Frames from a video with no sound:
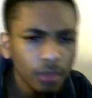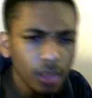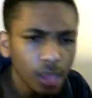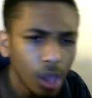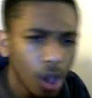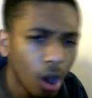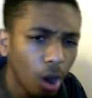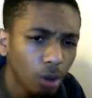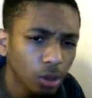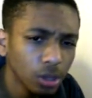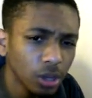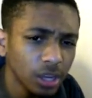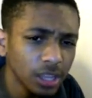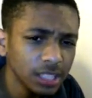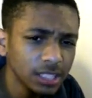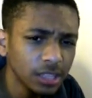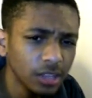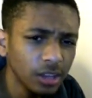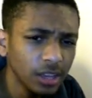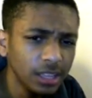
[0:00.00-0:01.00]
Oh, look
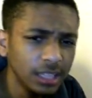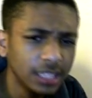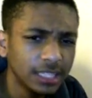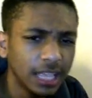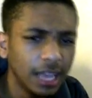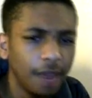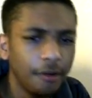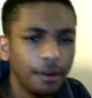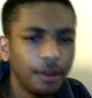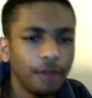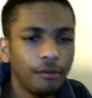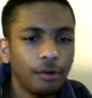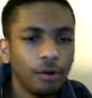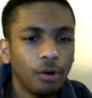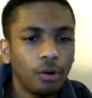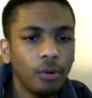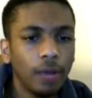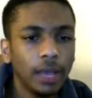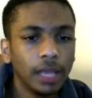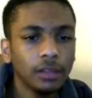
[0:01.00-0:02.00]
in this area real
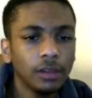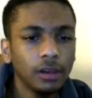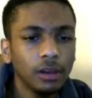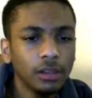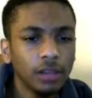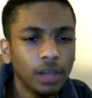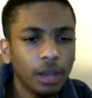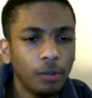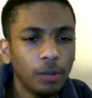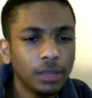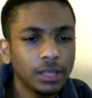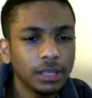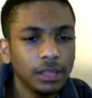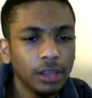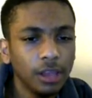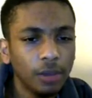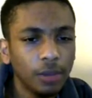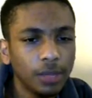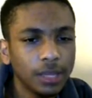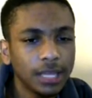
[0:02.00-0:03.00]
quick. Look at
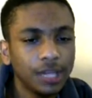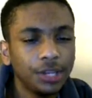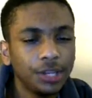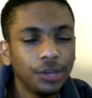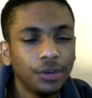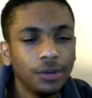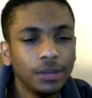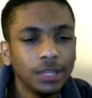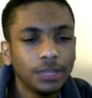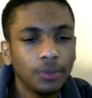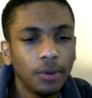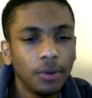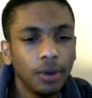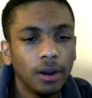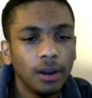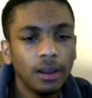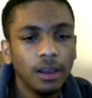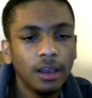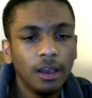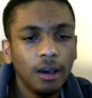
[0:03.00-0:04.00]
what they do in this
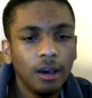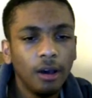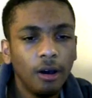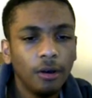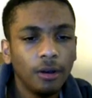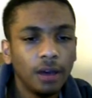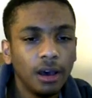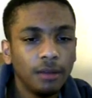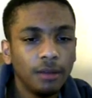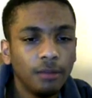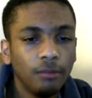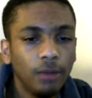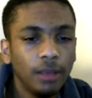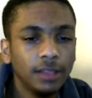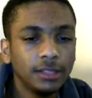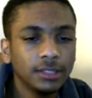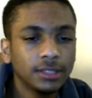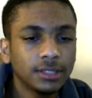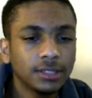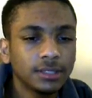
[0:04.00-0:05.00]
part. Hold on,
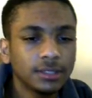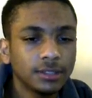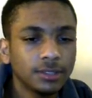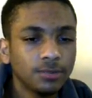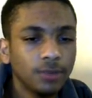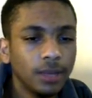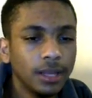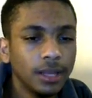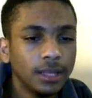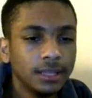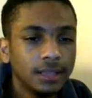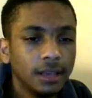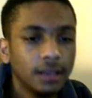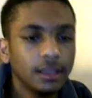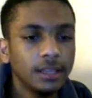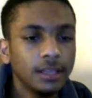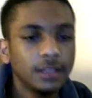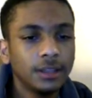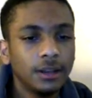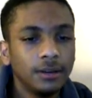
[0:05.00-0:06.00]
wait, just wait a
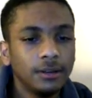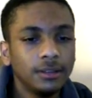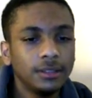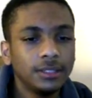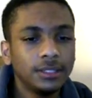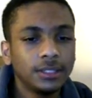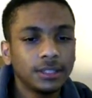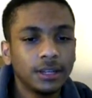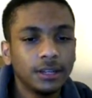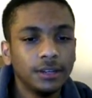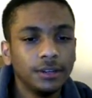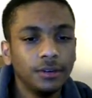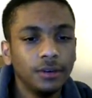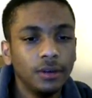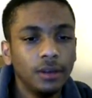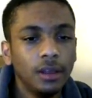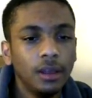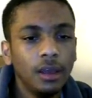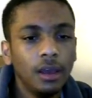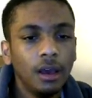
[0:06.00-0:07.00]
sec. She's gonna
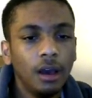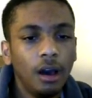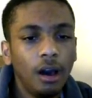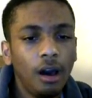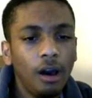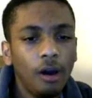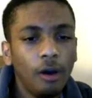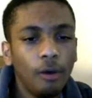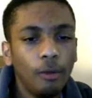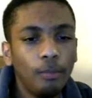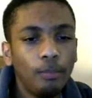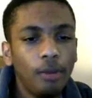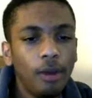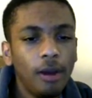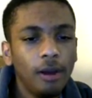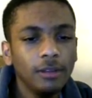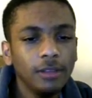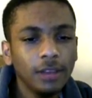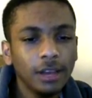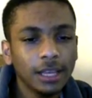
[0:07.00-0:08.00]
do it. Oh,
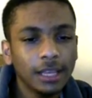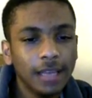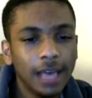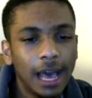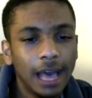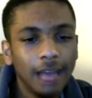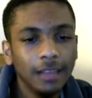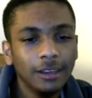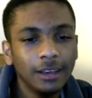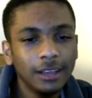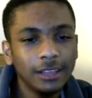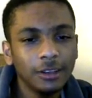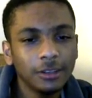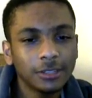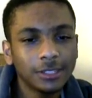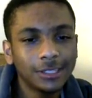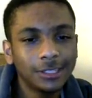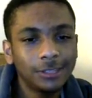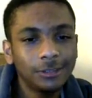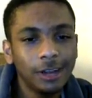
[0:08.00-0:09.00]
look at that. Look at
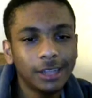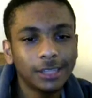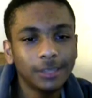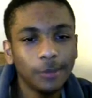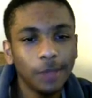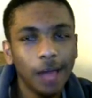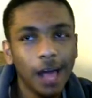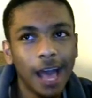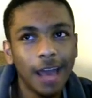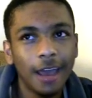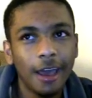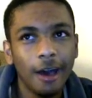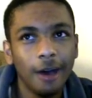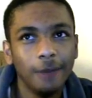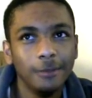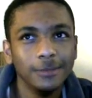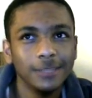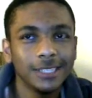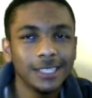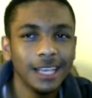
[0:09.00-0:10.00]
those destructible
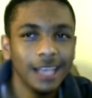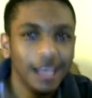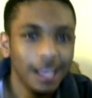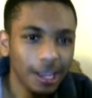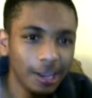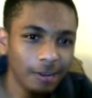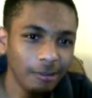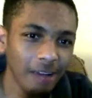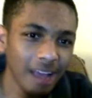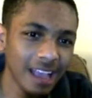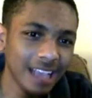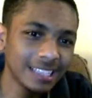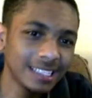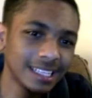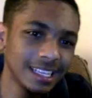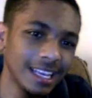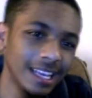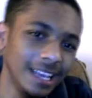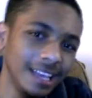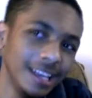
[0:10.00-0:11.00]
items.
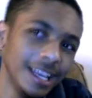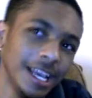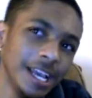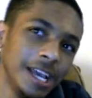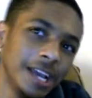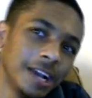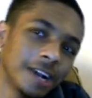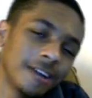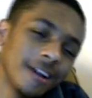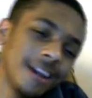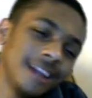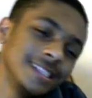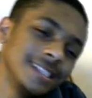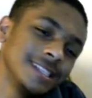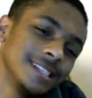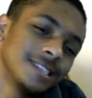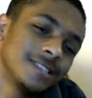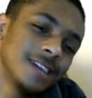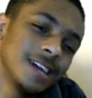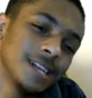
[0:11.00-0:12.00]
Crazy
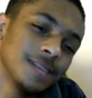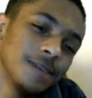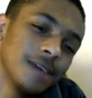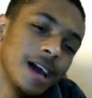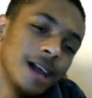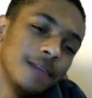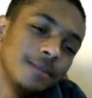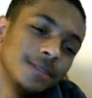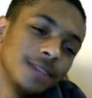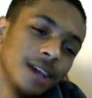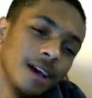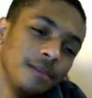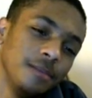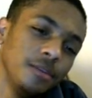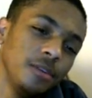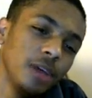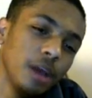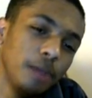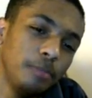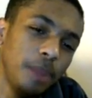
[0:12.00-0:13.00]
destructible items.
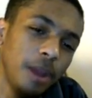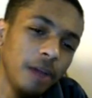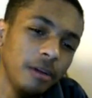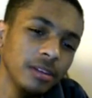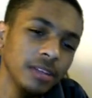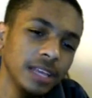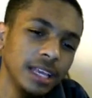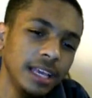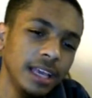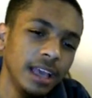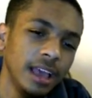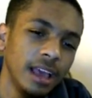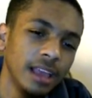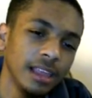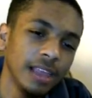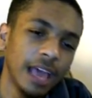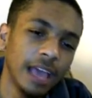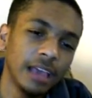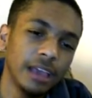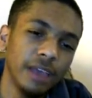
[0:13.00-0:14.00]
You apparently,
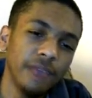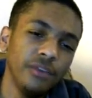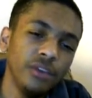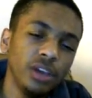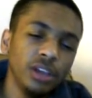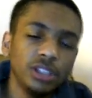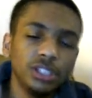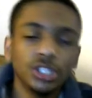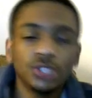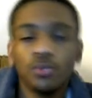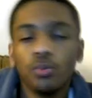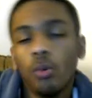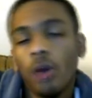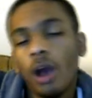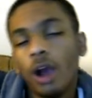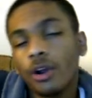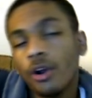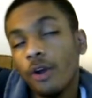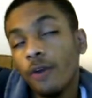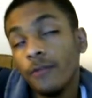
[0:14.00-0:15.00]
like, if you can just
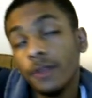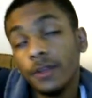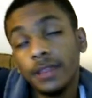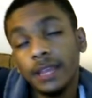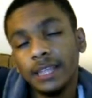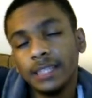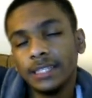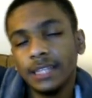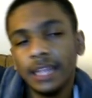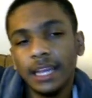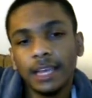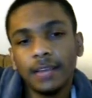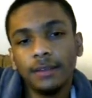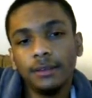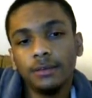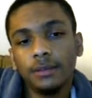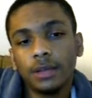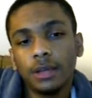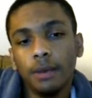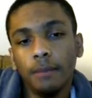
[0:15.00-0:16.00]
walk over things and they
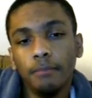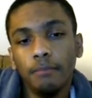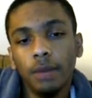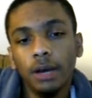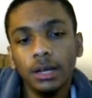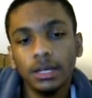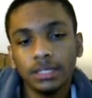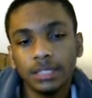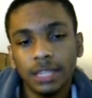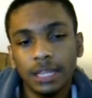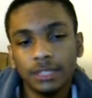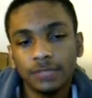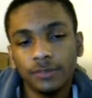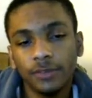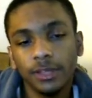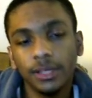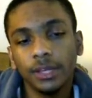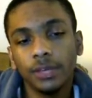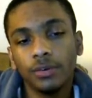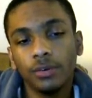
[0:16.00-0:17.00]
can combust. That's
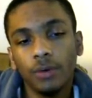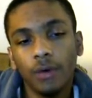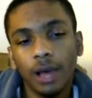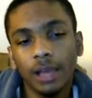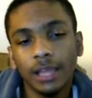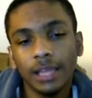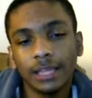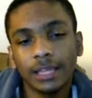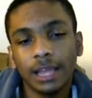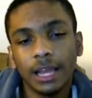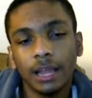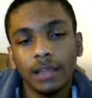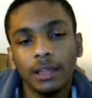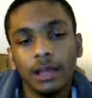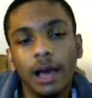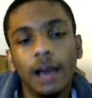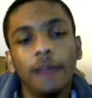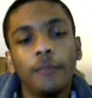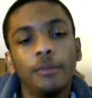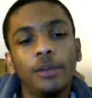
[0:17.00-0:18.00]
really cool. I like that a
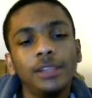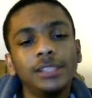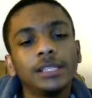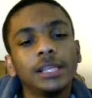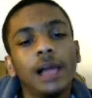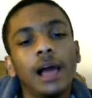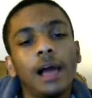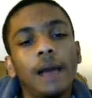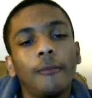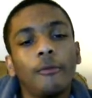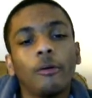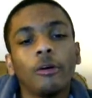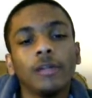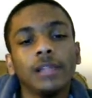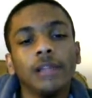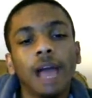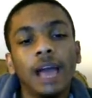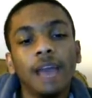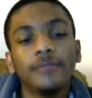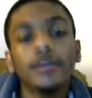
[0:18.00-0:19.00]
lot. It brings a lot more
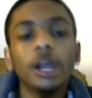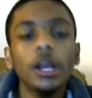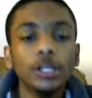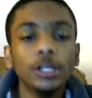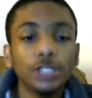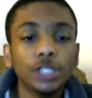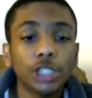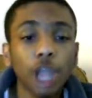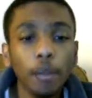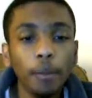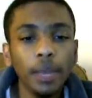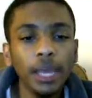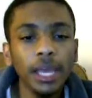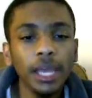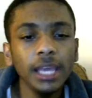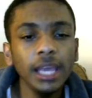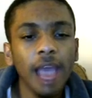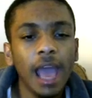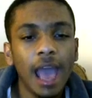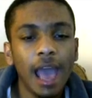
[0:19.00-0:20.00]
life.
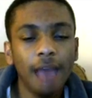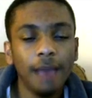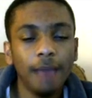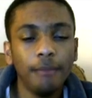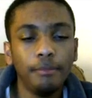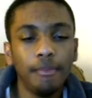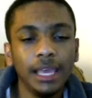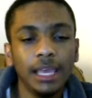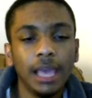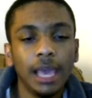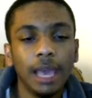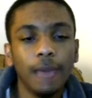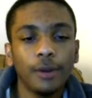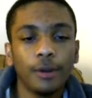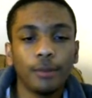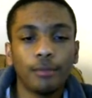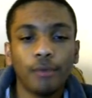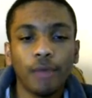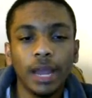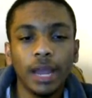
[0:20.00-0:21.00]
Jumping and being able
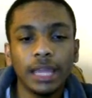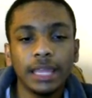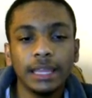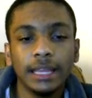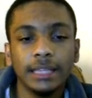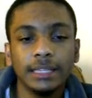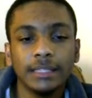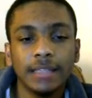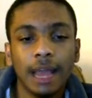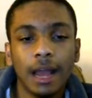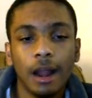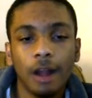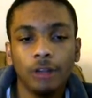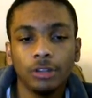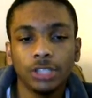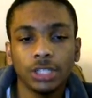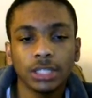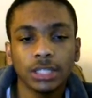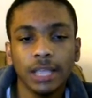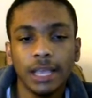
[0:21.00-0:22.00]
to break things that are
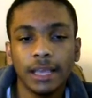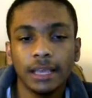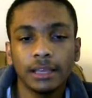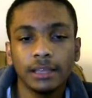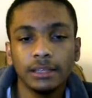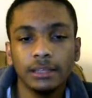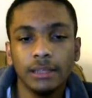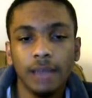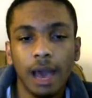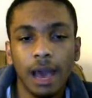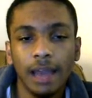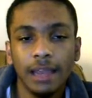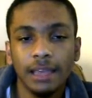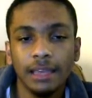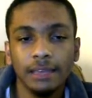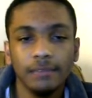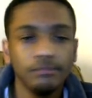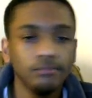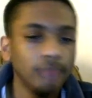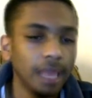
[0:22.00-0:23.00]
just like
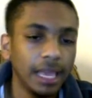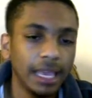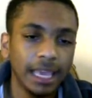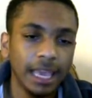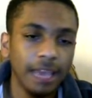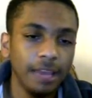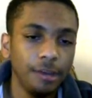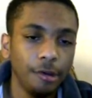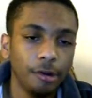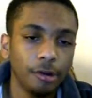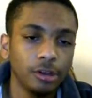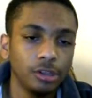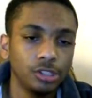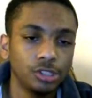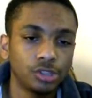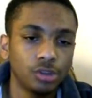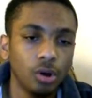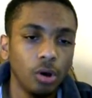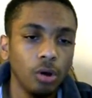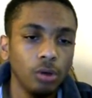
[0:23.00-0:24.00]
not like in your
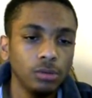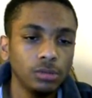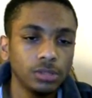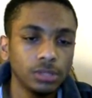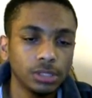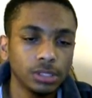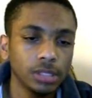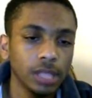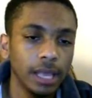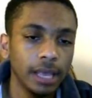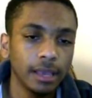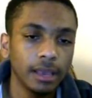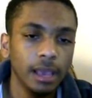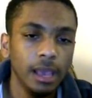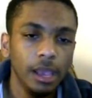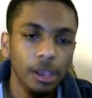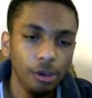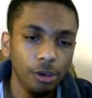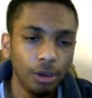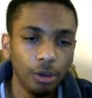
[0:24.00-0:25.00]
control, just like
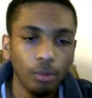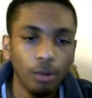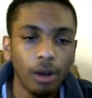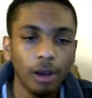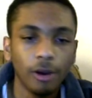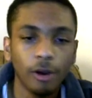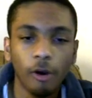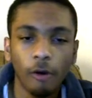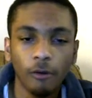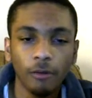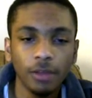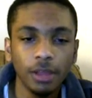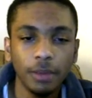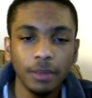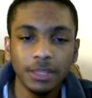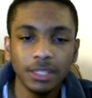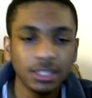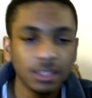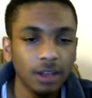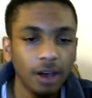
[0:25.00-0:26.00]
you can walk over
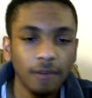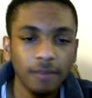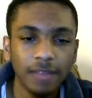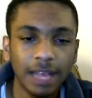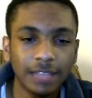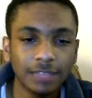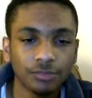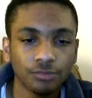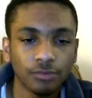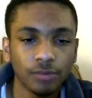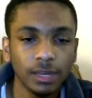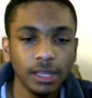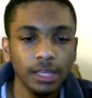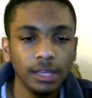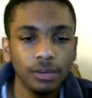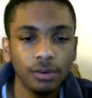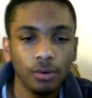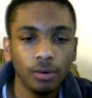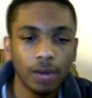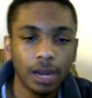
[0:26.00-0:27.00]
them and stuff. That's
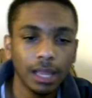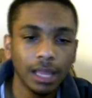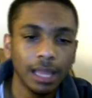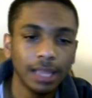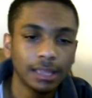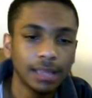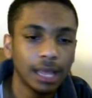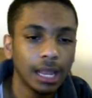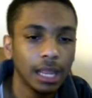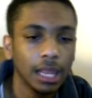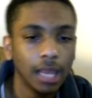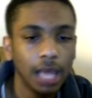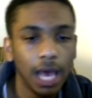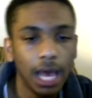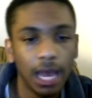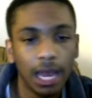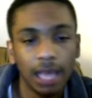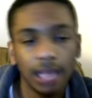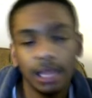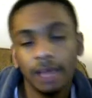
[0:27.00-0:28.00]
really cool, and I like that a
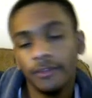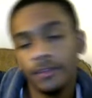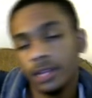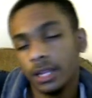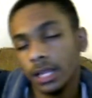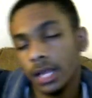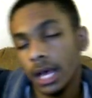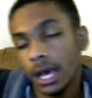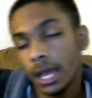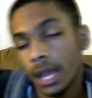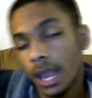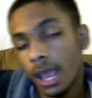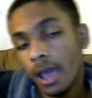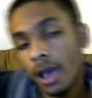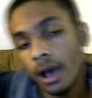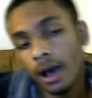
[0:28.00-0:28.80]
lot. I love it a lot.